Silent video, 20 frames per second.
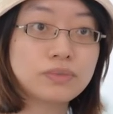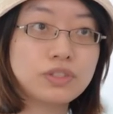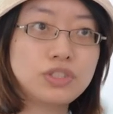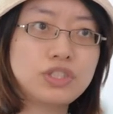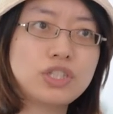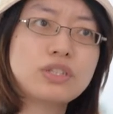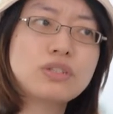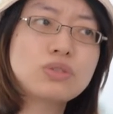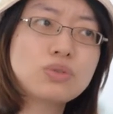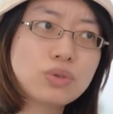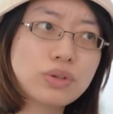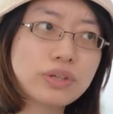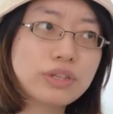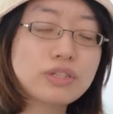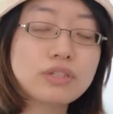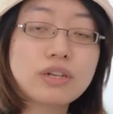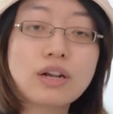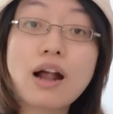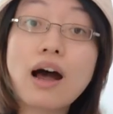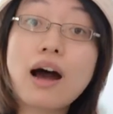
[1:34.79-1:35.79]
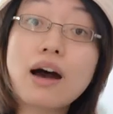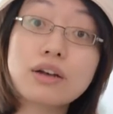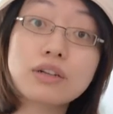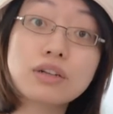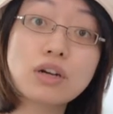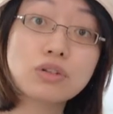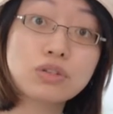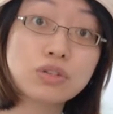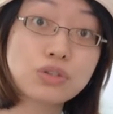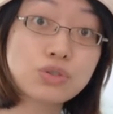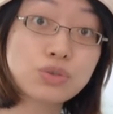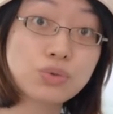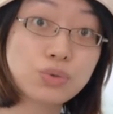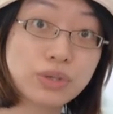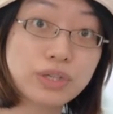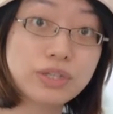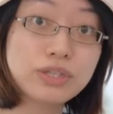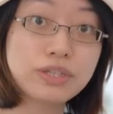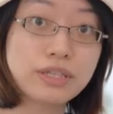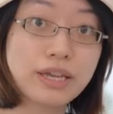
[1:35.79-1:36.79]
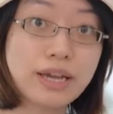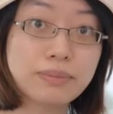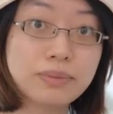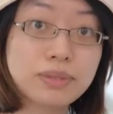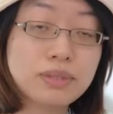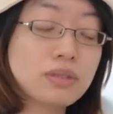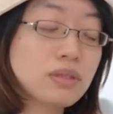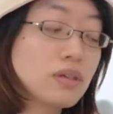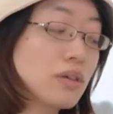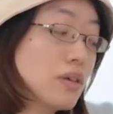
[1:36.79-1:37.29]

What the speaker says: Generally, there are only 3 steps.